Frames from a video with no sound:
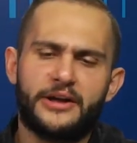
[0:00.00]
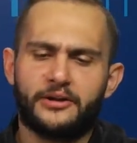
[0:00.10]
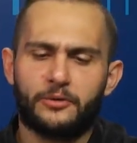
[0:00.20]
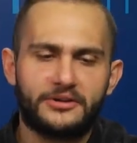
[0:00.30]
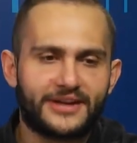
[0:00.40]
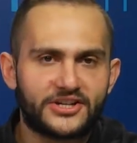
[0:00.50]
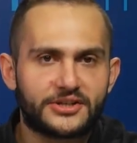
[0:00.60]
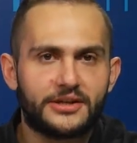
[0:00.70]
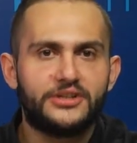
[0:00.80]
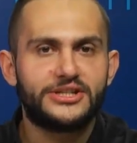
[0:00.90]
I don't want to touch
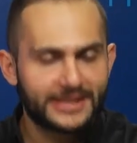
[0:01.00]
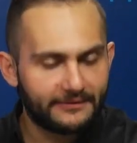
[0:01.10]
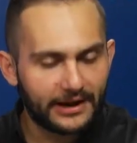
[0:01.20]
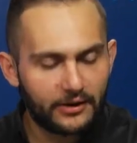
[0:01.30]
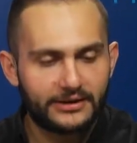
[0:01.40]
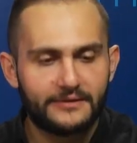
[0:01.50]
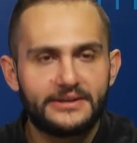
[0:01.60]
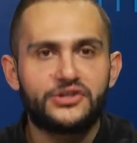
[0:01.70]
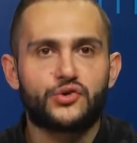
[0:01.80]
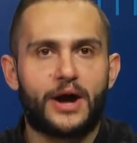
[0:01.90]
it. Just evaluate, give
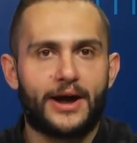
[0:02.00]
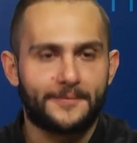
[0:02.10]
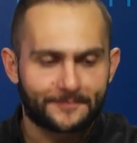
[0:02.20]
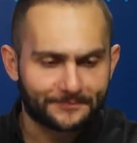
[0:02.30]
it a try.